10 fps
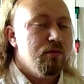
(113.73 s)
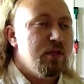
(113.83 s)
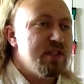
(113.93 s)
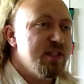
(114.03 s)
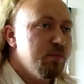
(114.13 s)

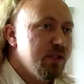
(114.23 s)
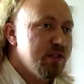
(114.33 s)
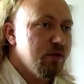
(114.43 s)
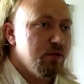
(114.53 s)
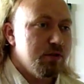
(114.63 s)
the simplest
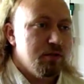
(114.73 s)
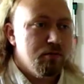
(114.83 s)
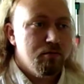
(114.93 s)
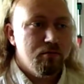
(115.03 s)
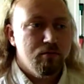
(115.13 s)
solution
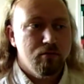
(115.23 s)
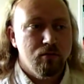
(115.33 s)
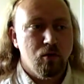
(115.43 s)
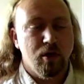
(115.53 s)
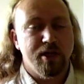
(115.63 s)

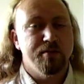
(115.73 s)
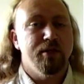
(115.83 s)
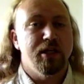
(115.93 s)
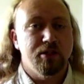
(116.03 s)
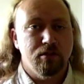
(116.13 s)
or
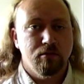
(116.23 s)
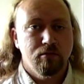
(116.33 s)
explanation